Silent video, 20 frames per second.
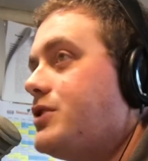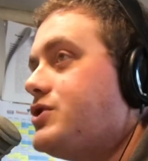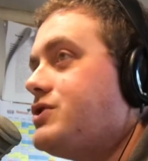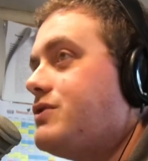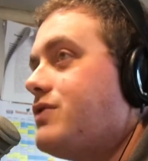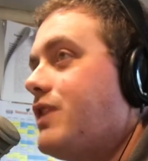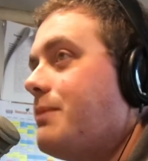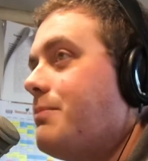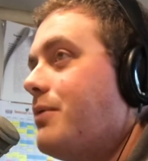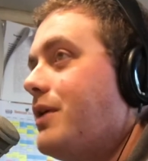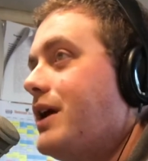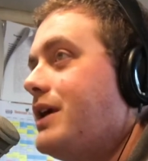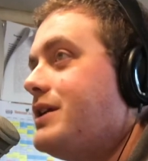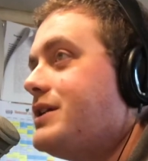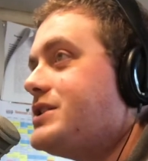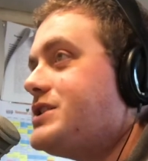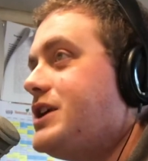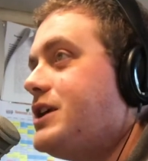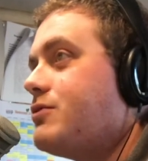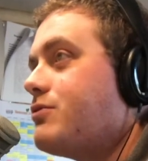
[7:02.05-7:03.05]
if they plan to
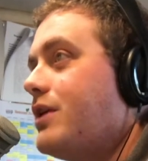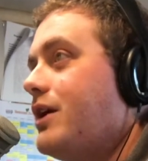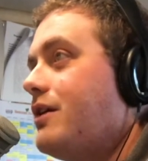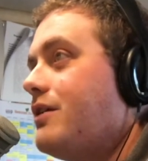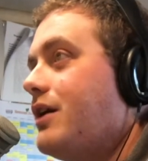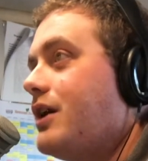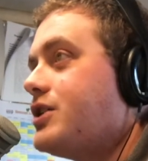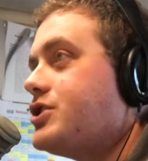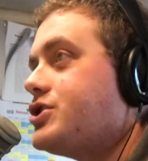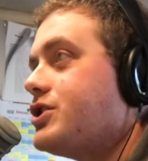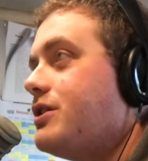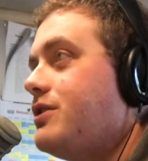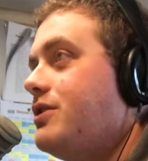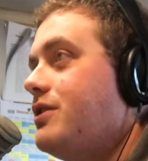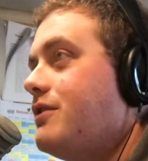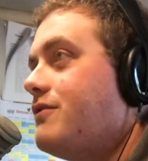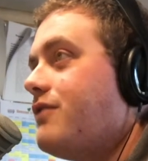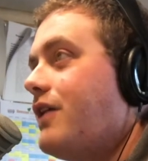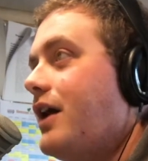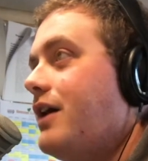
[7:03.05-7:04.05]
seek re-election,
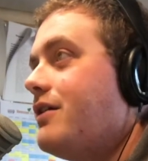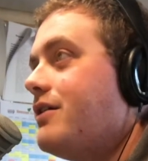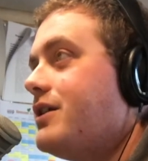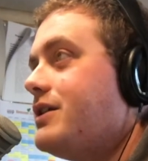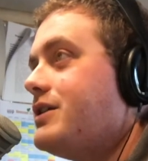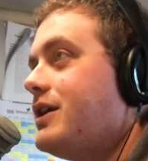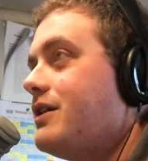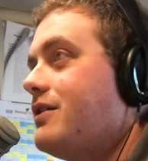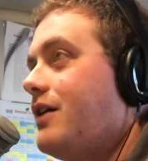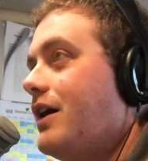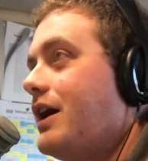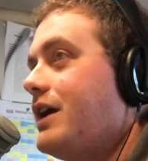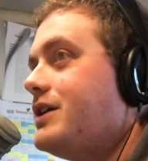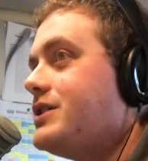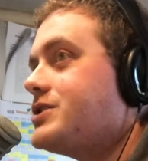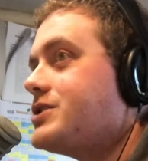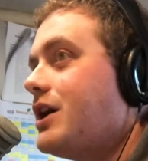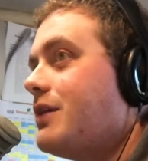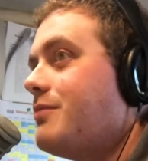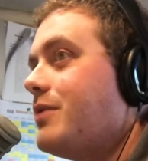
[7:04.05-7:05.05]
the filing deadline
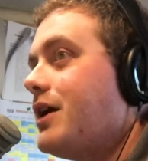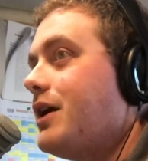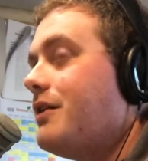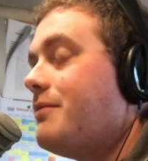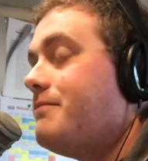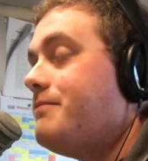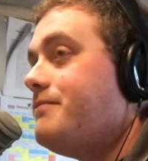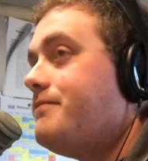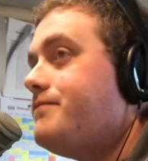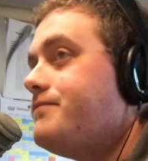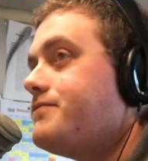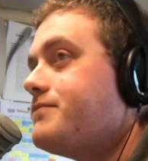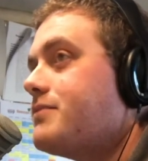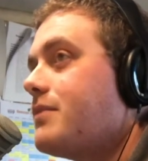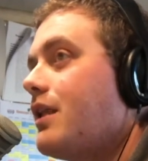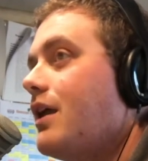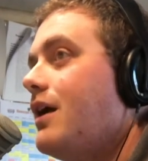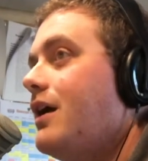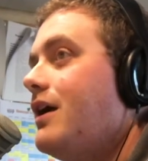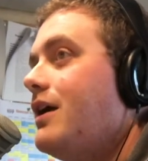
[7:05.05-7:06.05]
is coming up.
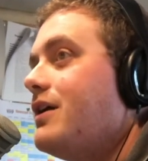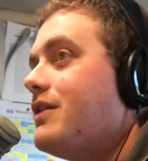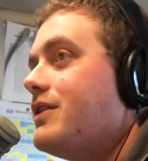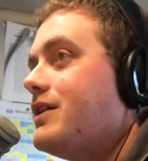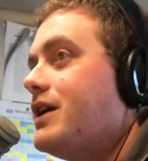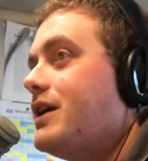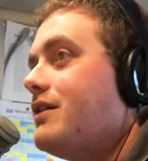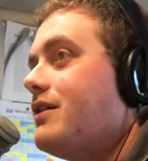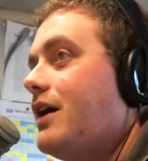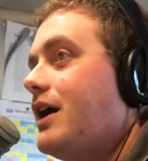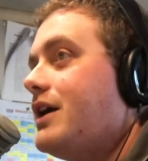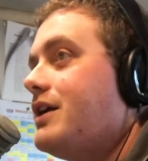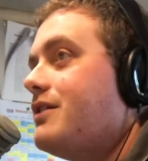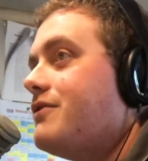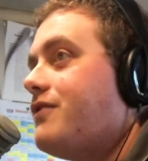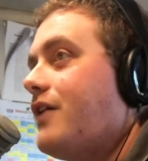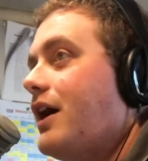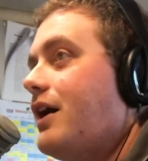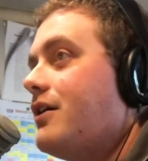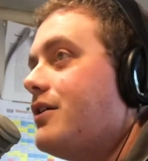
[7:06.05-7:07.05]
The deadline to
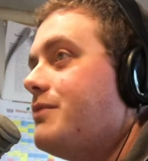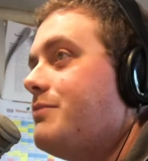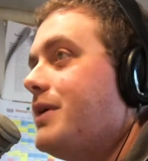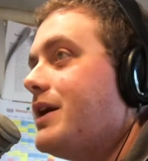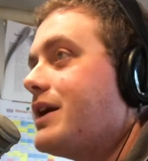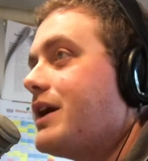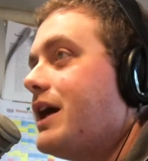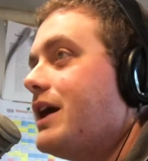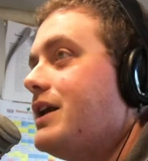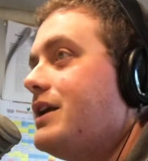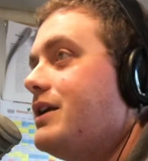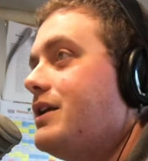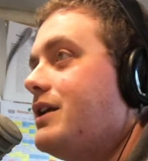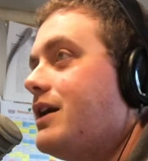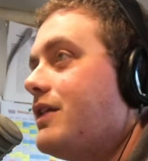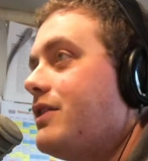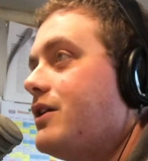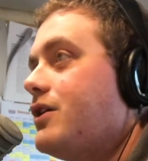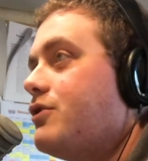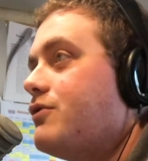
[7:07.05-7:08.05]
file to be a candidate
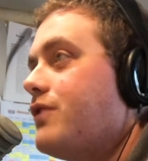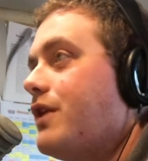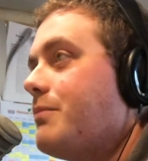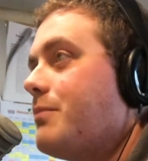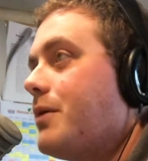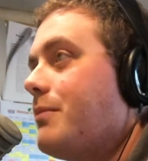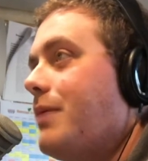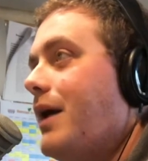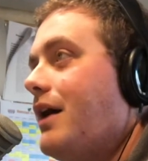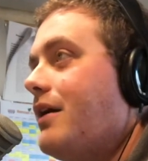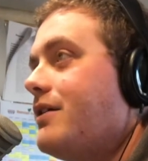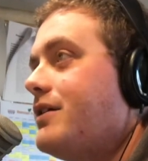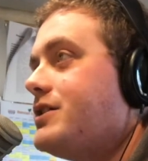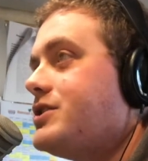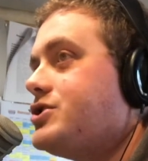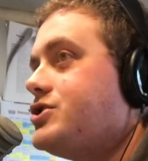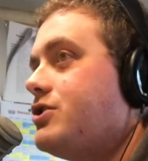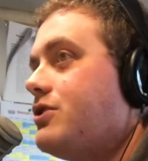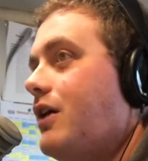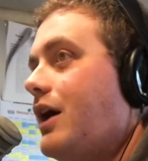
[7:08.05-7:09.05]
on the November ballot is
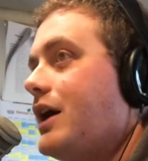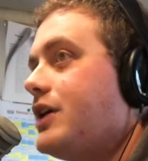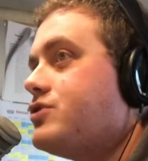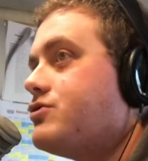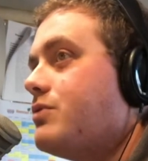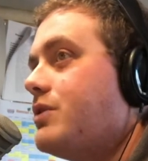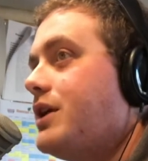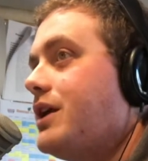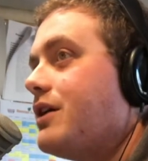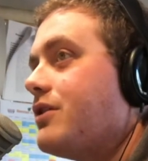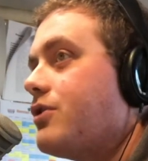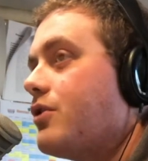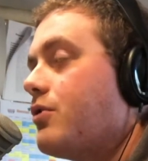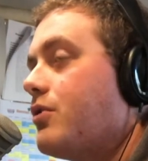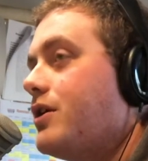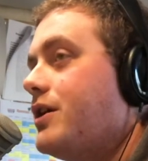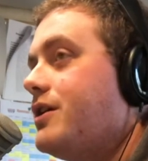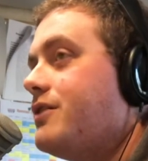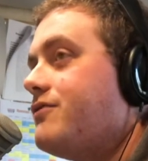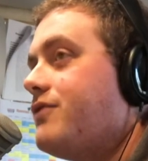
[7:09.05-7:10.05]
July 20th,
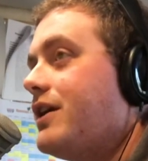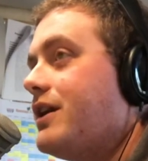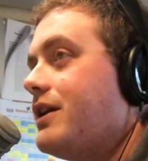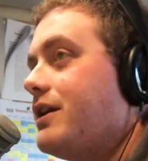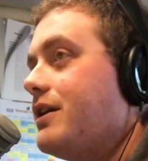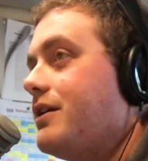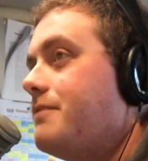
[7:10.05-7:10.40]
according to Fenton.